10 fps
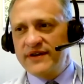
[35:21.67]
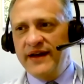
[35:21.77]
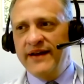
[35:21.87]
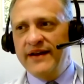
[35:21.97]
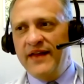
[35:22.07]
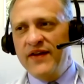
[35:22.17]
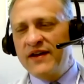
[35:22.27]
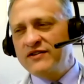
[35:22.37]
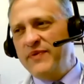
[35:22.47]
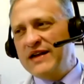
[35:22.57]
And I think it
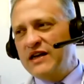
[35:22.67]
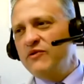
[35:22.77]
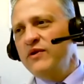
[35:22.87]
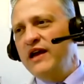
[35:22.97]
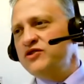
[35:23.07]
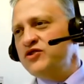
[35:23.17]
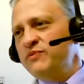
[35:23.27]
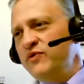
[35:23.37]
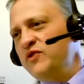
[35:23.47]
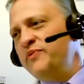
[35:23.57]
goes back to that relationship
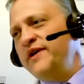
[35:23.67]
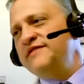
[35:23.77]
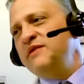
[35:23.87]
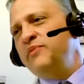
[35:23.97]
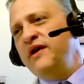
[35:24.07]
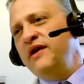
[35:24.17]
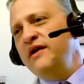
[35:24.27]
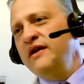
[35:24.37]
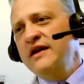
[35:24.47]
with your PCP,